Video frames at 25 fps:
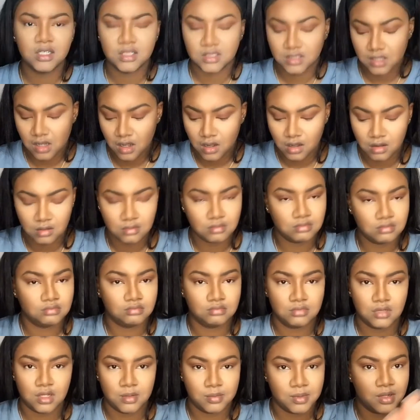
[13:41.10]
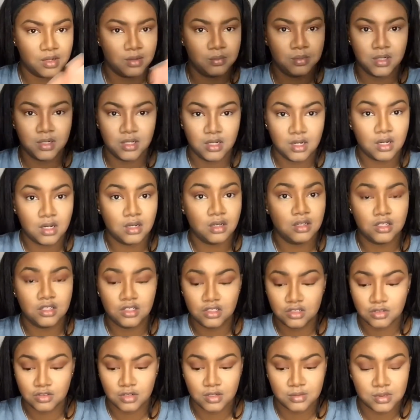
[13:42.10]
called. I'm going to put it in the
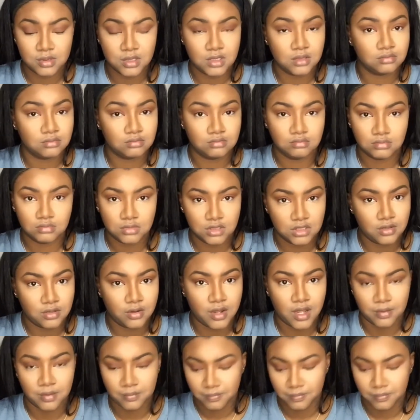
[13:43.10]
description. It's okay.